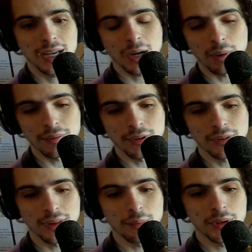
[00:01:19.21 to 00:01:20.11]

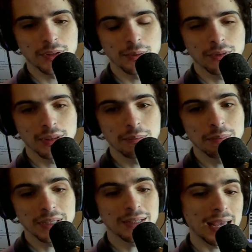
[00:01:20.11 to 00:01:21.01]
However, then we use the
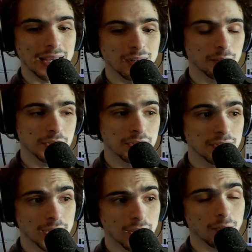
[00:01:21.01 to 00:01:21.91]
bead add-on, which is
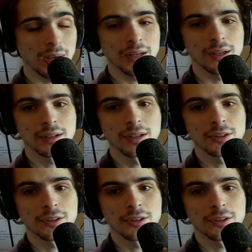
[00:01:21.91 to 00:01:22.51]
the yellow add-on,